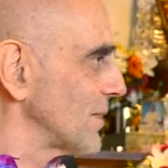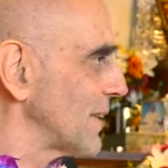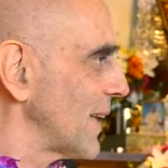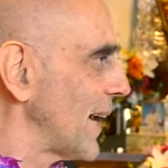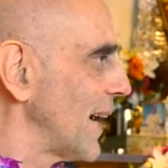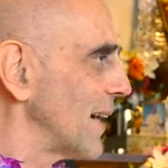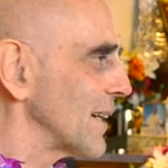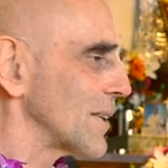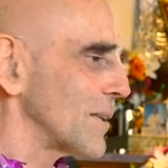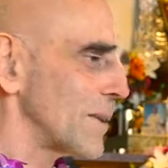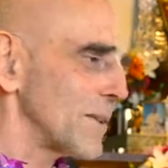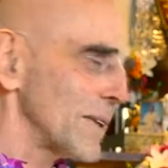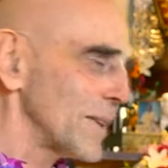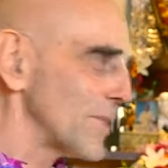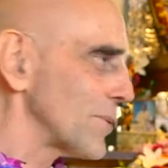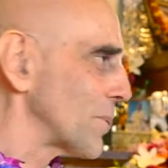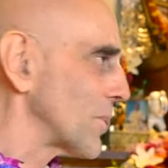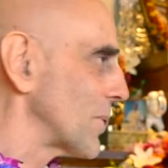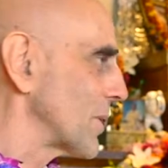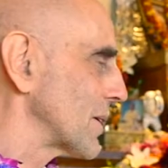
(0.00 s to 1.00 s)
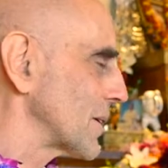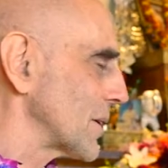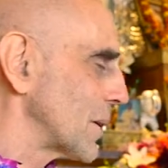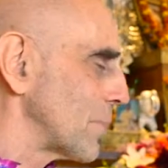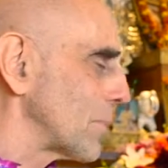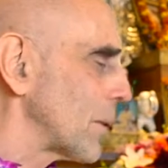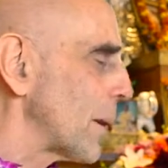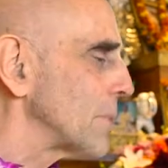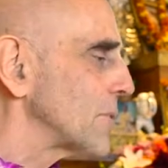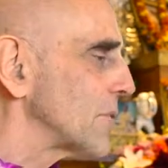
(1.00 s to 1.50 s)
that. It doesn't work.
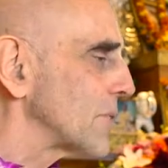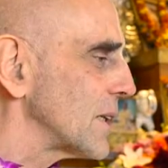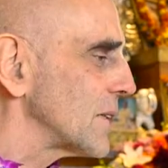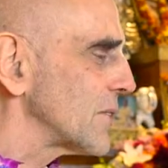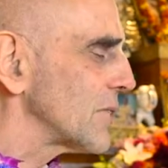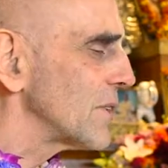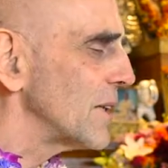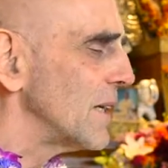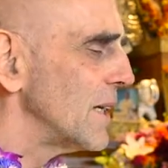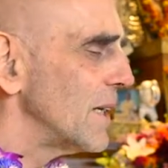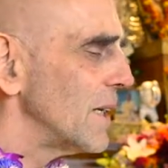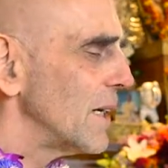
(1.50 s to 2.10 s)
Prabhupada says